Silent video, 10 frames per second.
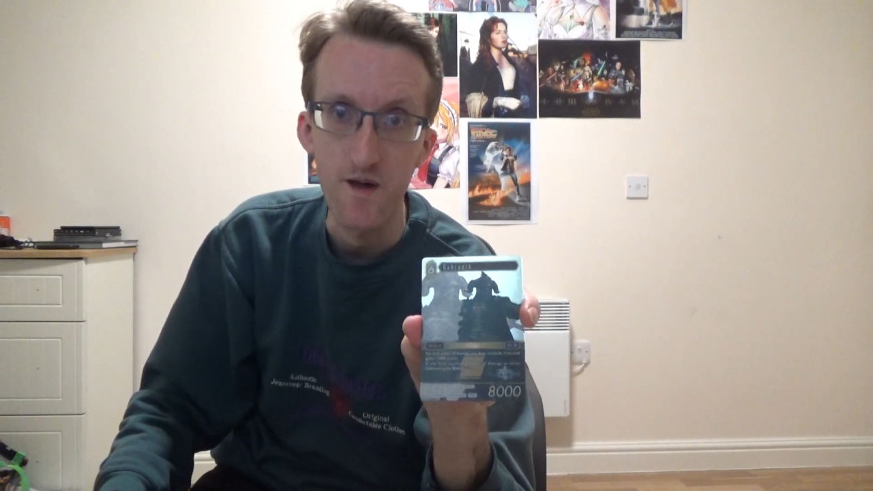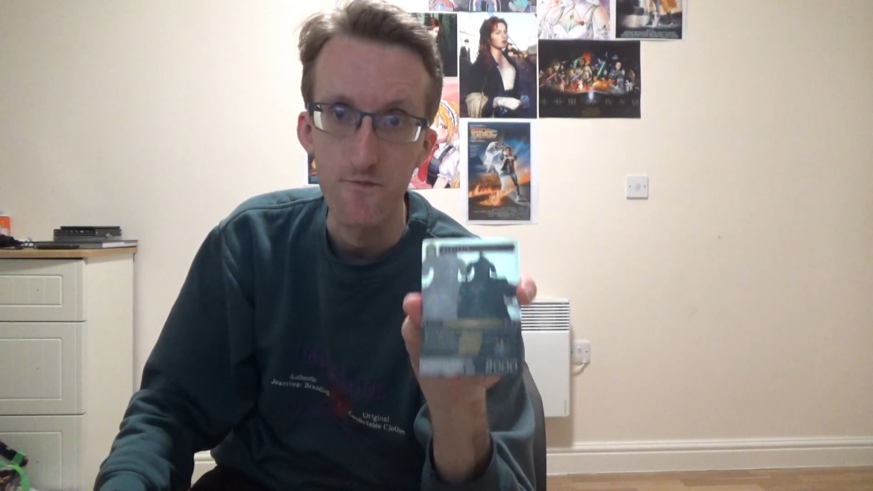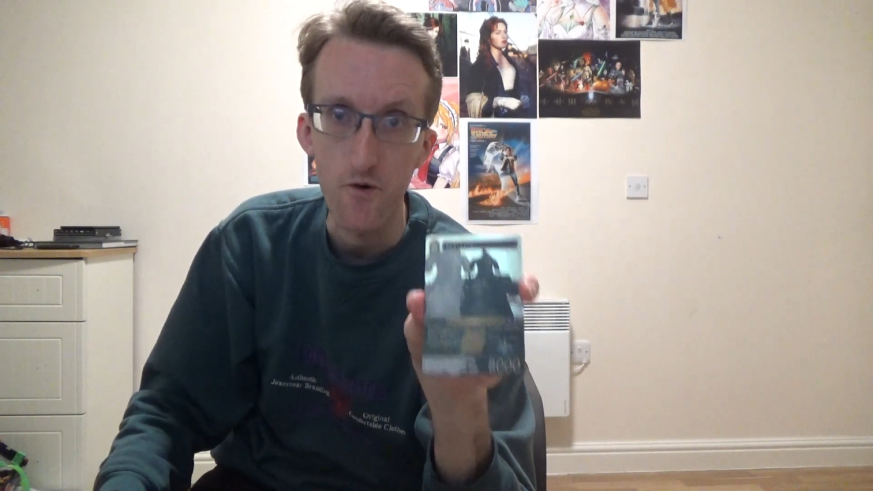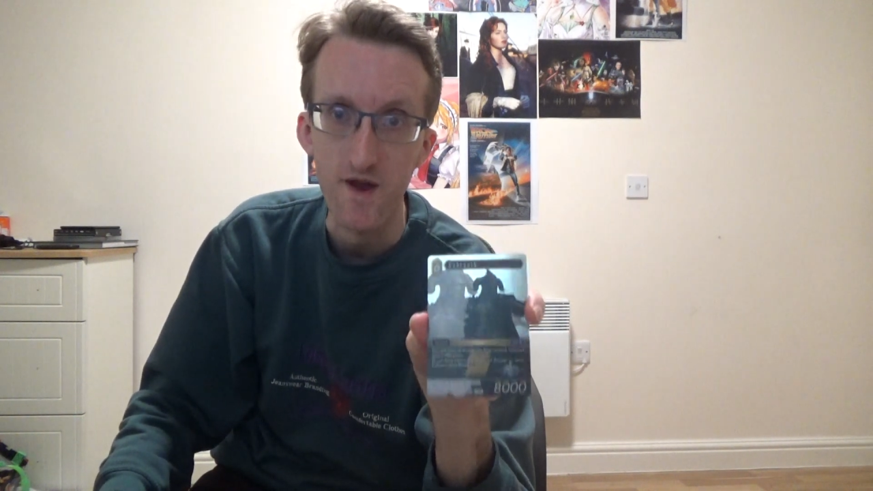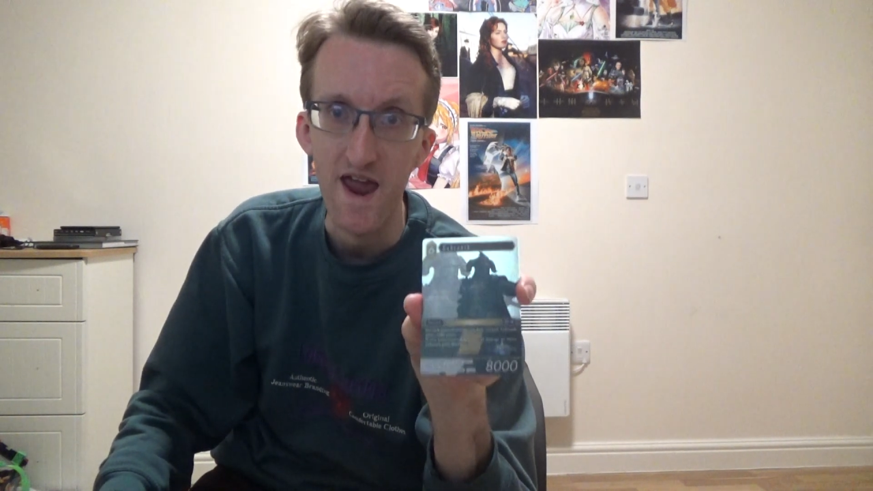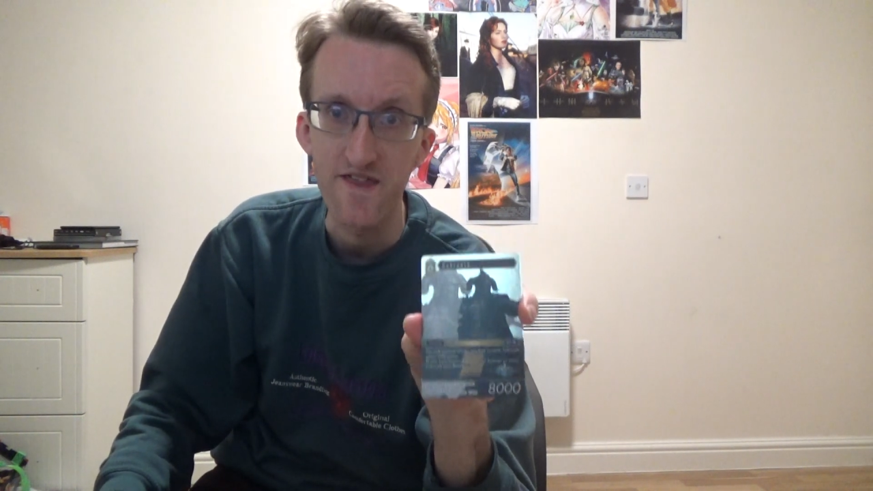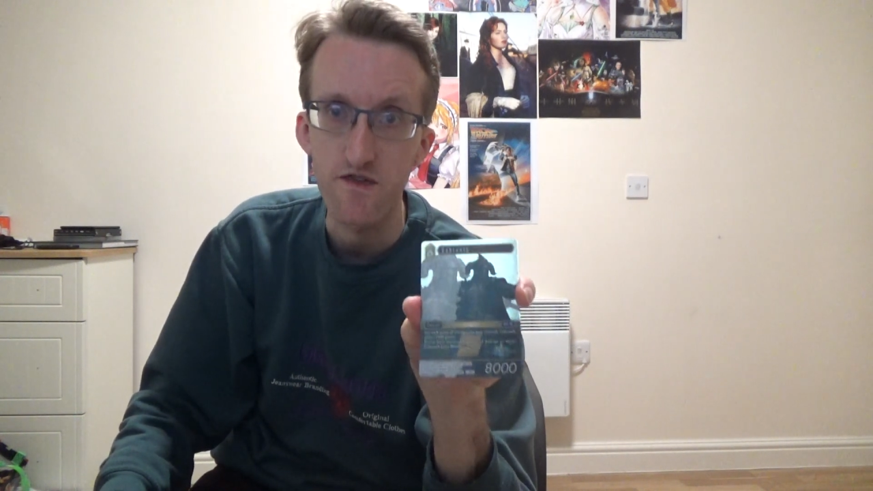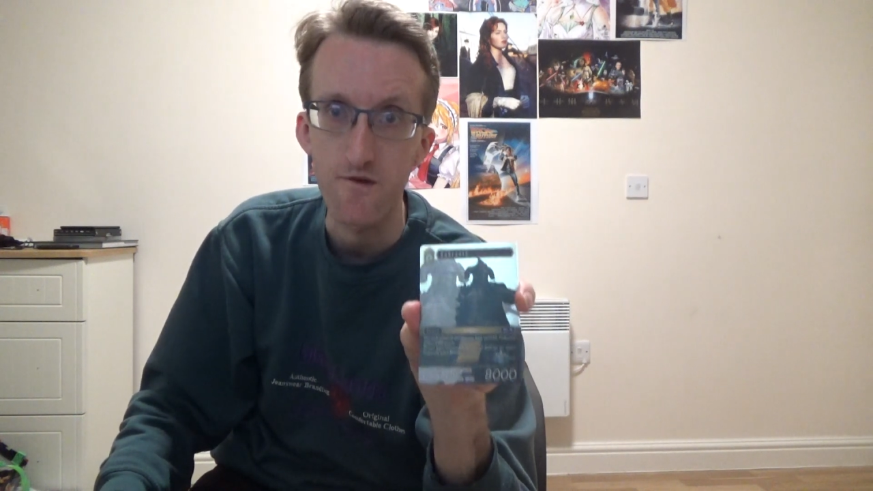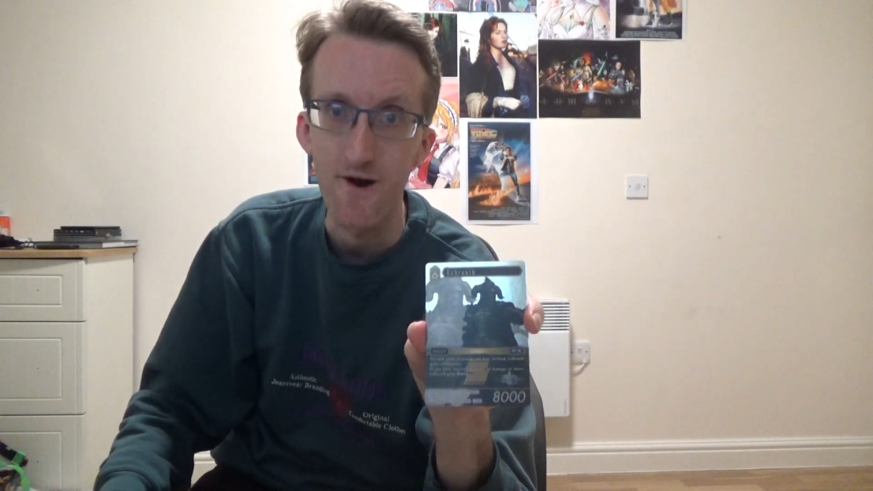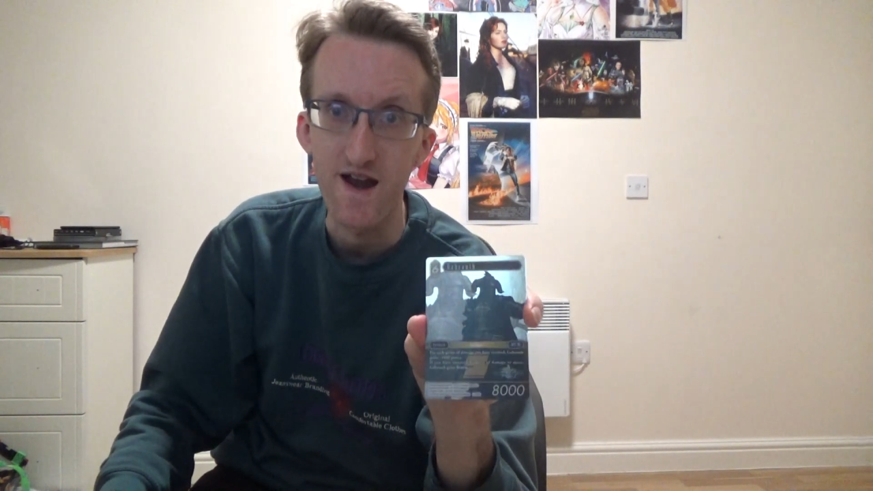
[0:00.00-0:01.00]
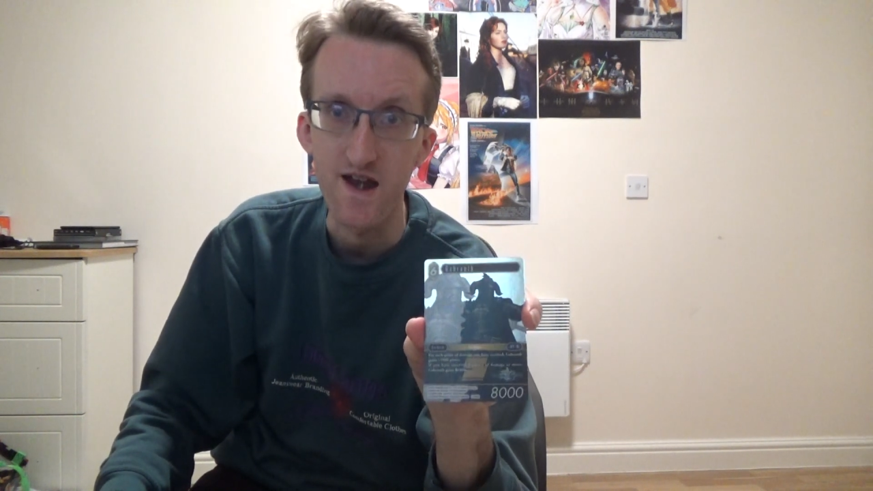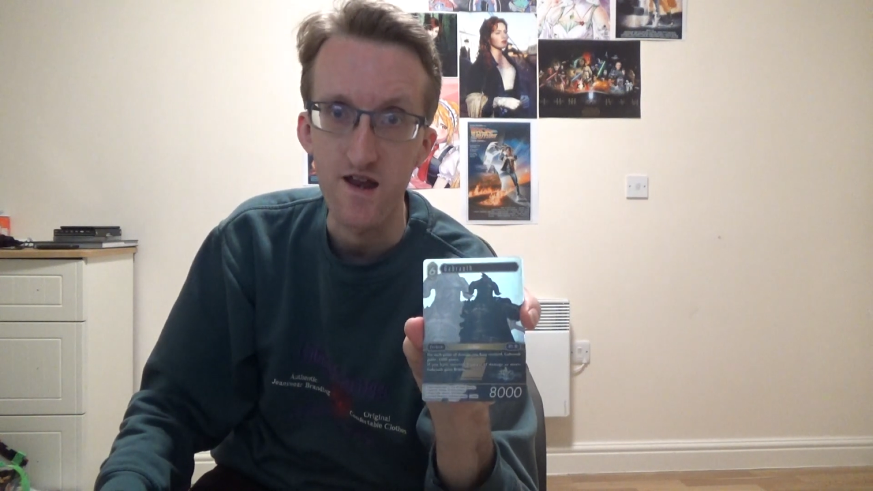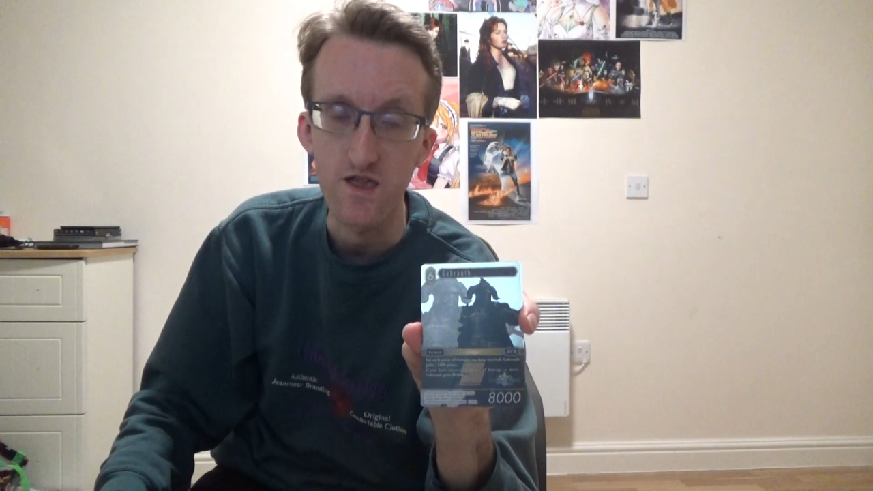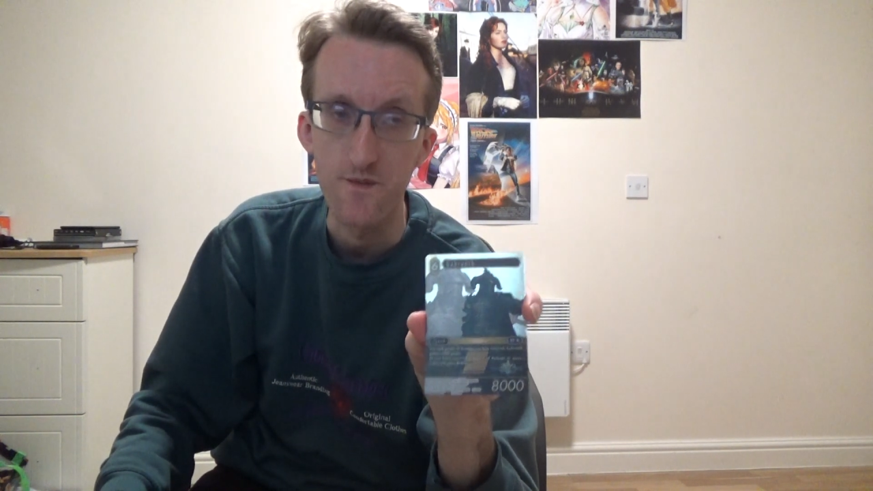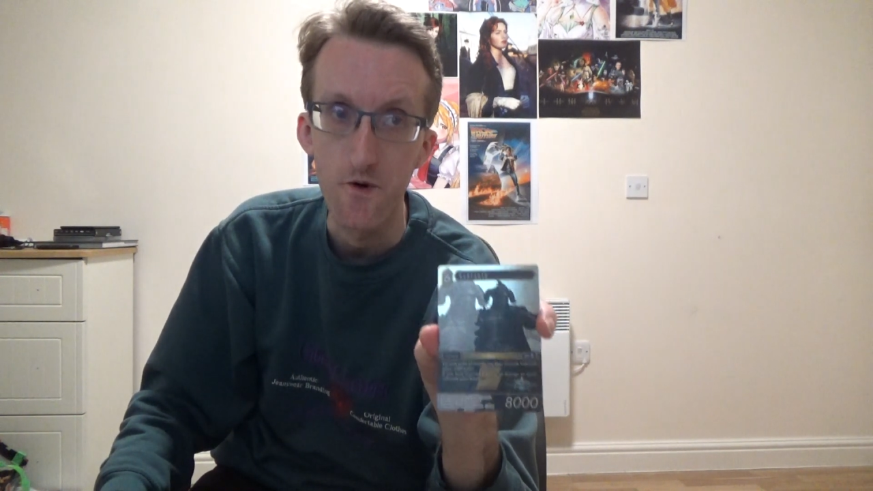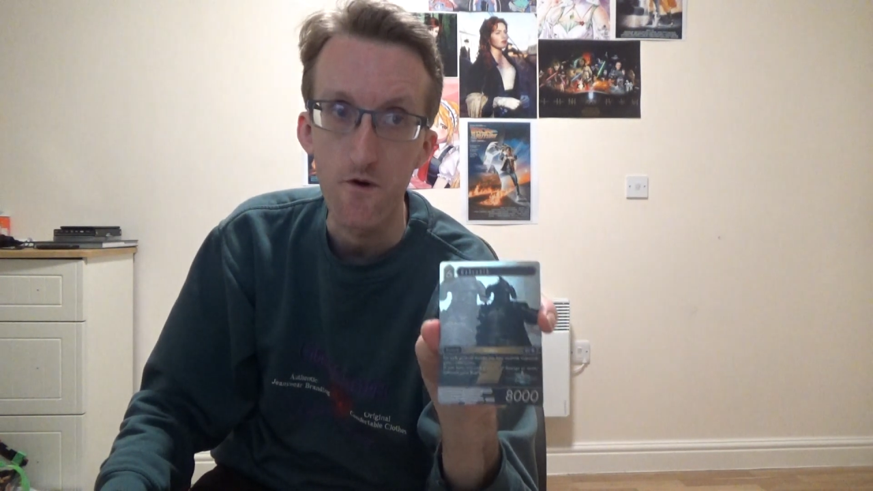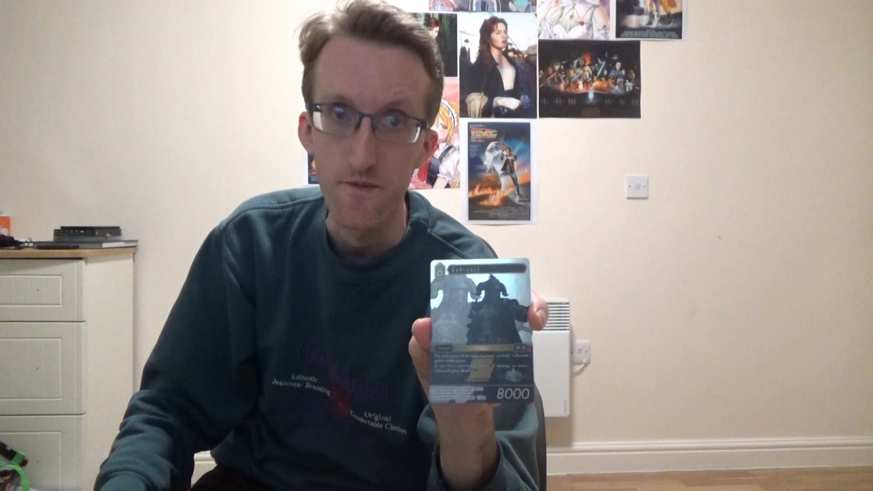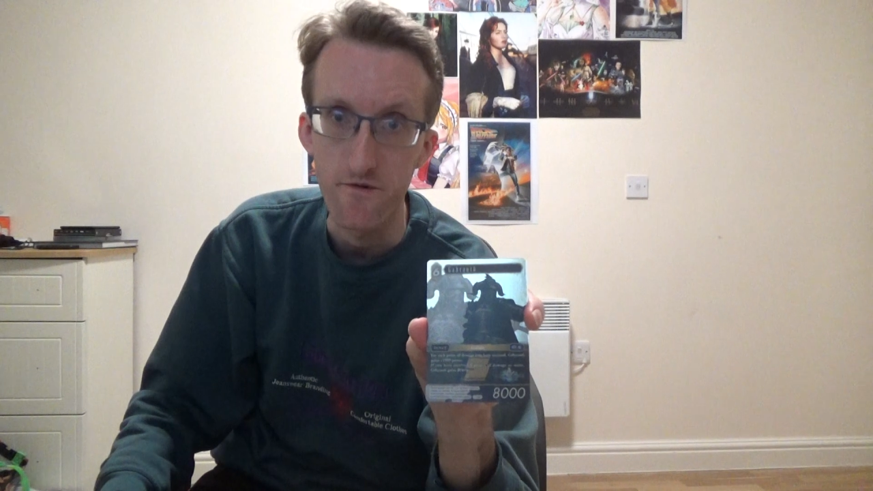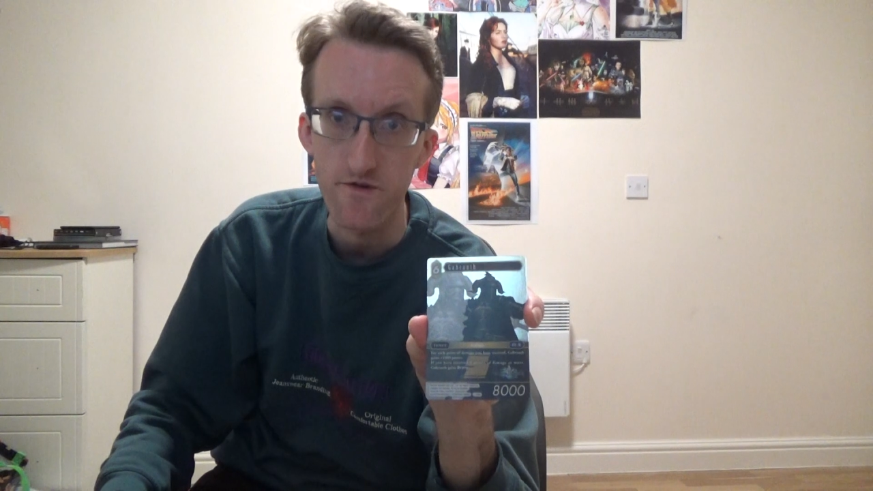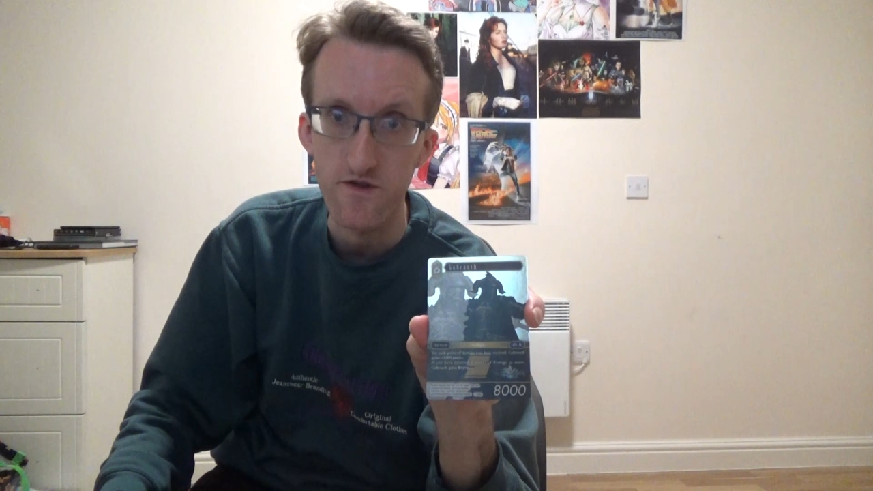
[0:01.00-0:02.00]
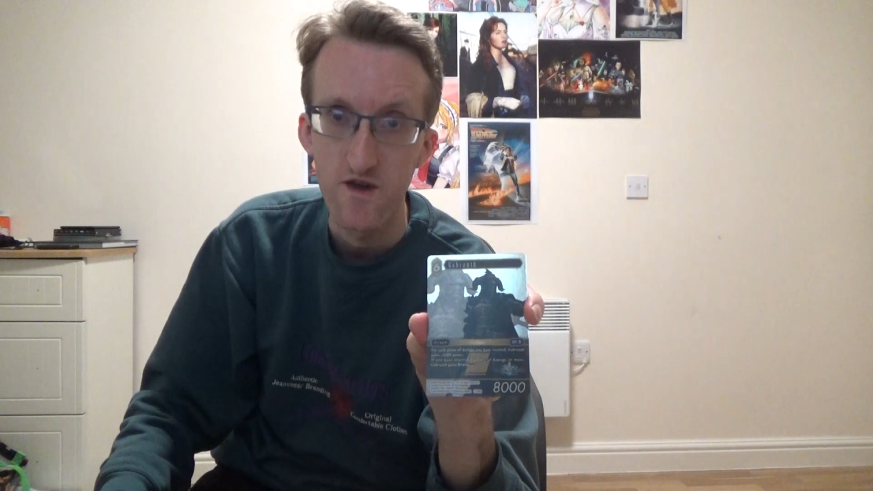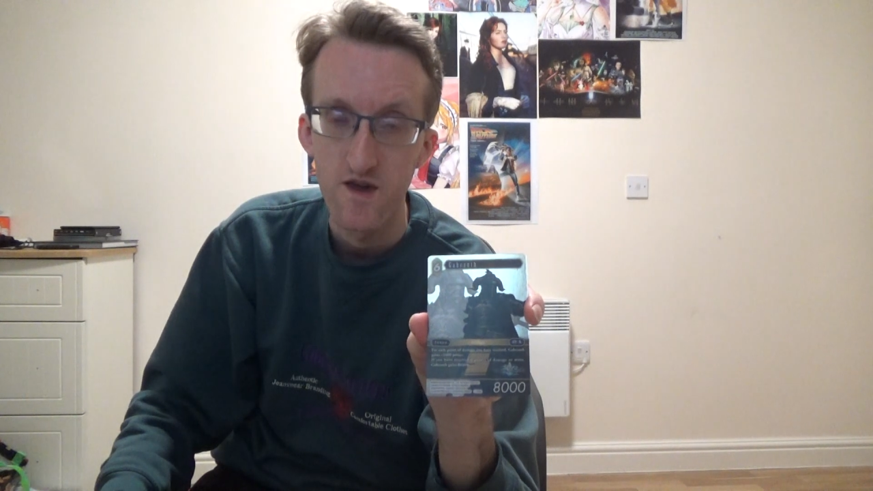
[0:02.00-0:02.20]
I'm not getting this graded at the moment,